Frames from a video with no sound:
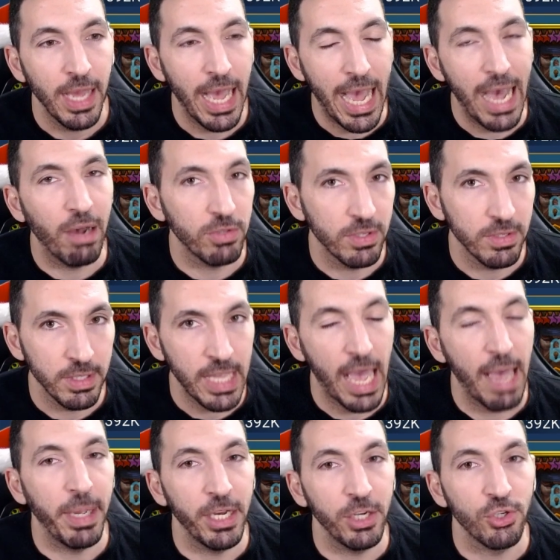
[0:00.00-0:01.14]
out
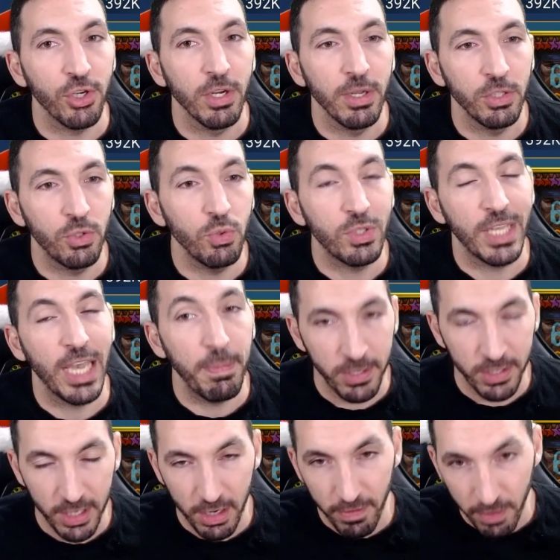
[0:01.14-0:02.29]
damage to ten
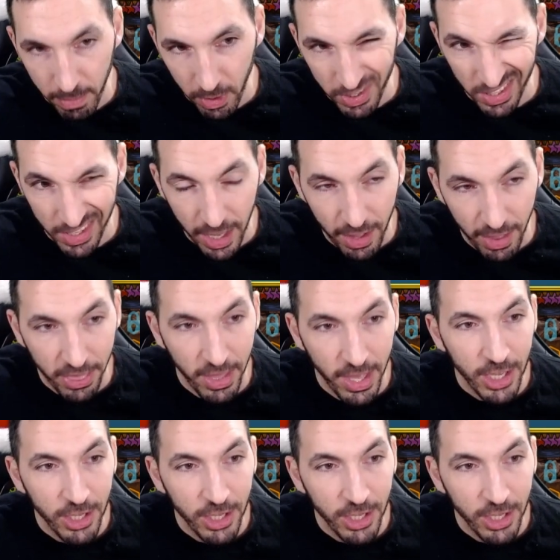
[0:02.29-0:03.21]
percent of the boss's health.